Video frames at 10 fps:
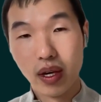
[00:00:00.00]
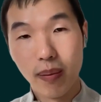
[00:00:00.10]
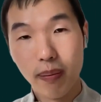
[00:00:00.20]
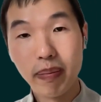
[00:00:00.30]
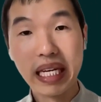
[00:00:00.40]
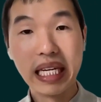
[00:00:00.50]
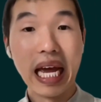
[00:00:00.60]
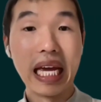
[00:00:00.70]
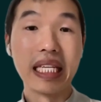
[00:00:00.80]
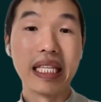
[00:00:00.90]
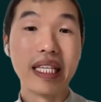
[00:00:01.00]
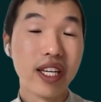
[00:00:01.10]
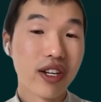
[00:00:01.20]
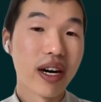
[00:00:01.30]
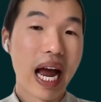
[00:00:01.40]
meet a
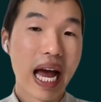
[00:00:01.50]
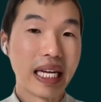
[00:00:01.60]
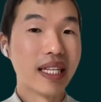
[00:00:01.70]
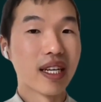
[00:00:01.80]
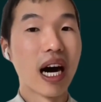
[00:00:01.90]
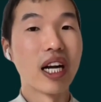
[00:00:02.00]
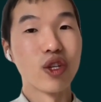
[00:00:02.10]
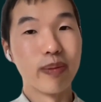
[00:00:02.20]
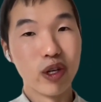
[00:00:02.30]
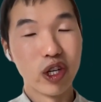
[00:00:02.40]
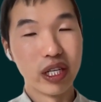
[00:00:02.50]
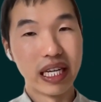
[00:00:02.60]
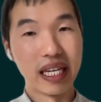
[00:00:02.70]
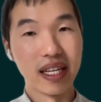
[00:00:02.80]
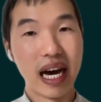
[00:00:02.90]
year-end contribution
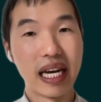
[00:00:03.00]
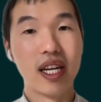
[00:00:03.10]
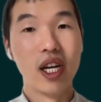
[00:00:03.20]
deadline